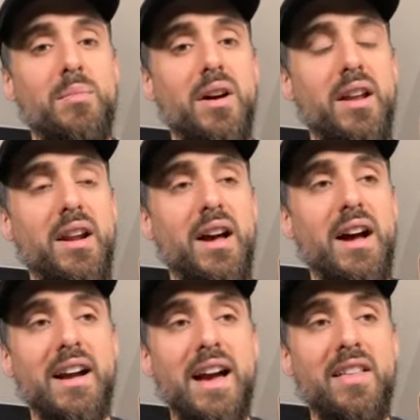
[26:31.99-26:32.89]
But
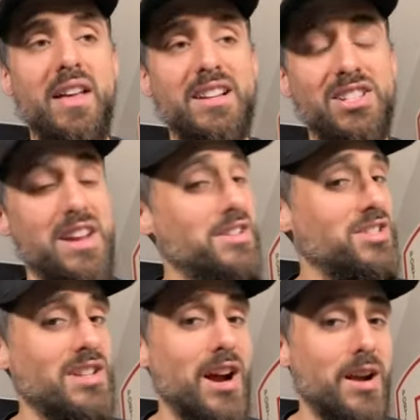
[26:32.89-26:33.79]
a guy like Shaden
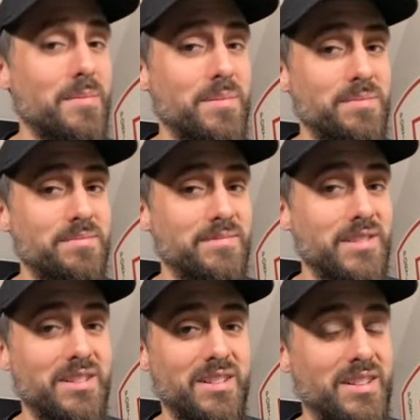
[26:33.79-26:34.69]
Sharp,
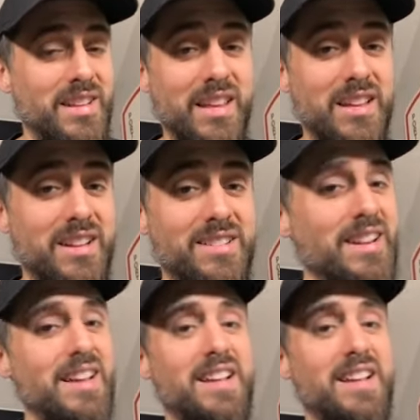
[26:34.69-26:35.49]
he could.